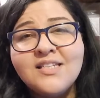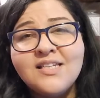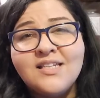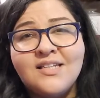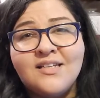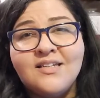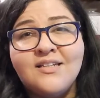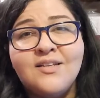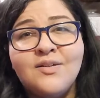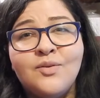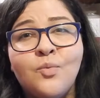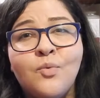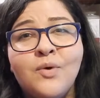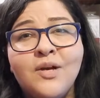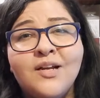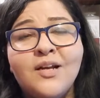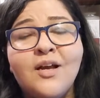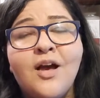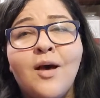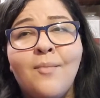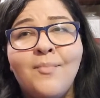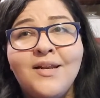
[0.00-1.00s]
and one
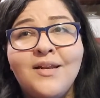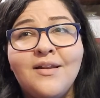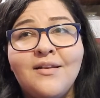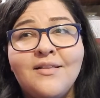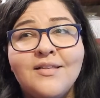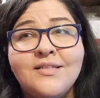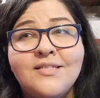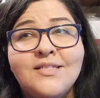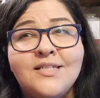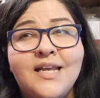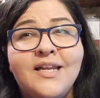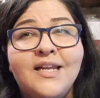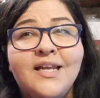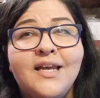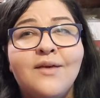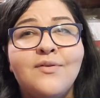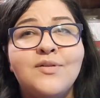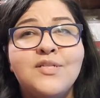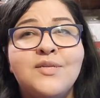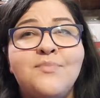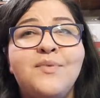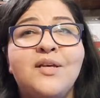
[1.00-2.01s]
comment that's standing out to